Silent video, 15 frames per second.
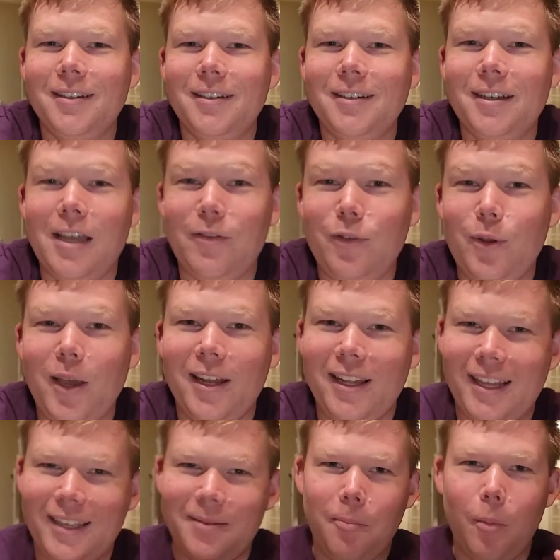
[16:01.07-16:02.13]
If you had
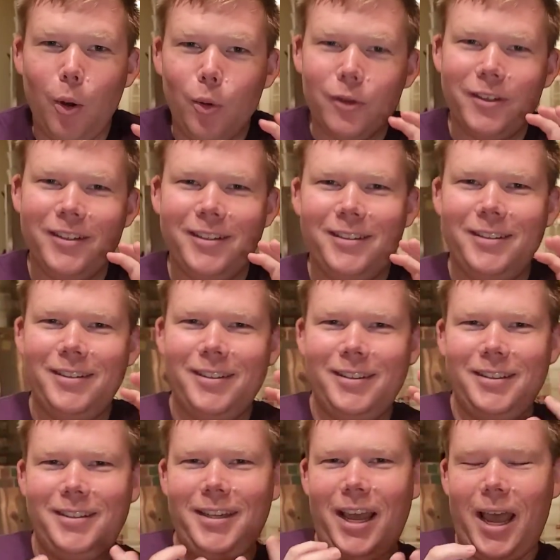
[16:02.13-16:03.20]
like molded
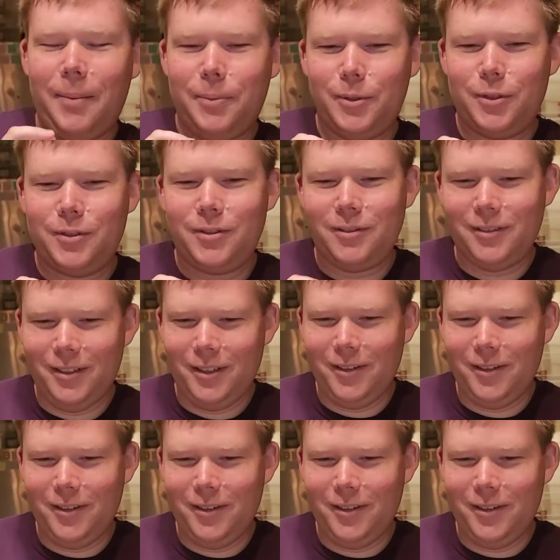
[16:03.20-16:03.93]
tapestry